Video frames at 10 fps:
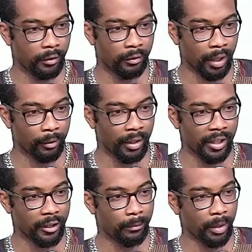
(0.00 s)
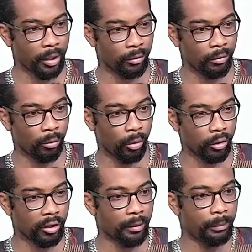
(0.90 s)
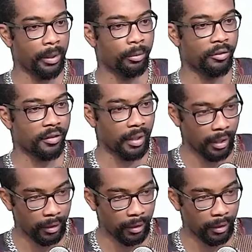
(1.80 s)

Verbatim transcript: I'm not asking about what other people say.